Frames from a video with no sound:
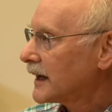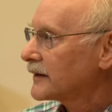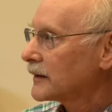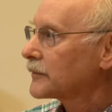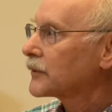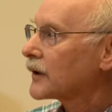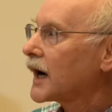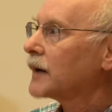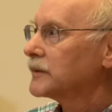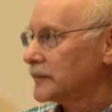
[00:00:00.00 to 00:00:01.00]
and the
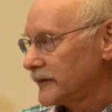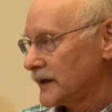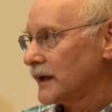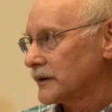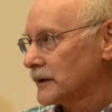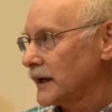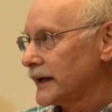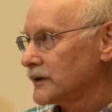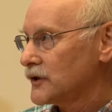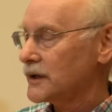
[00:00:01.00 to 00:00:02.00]
problem of the
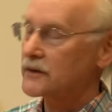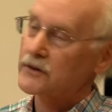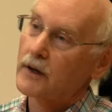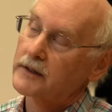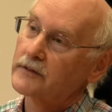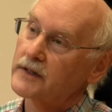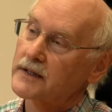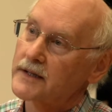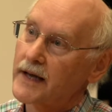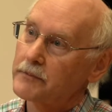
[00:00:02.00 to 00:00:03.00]
underlying gene. So I'll give an
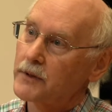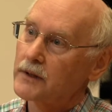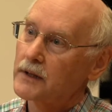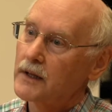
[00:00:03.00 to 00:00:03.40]
example.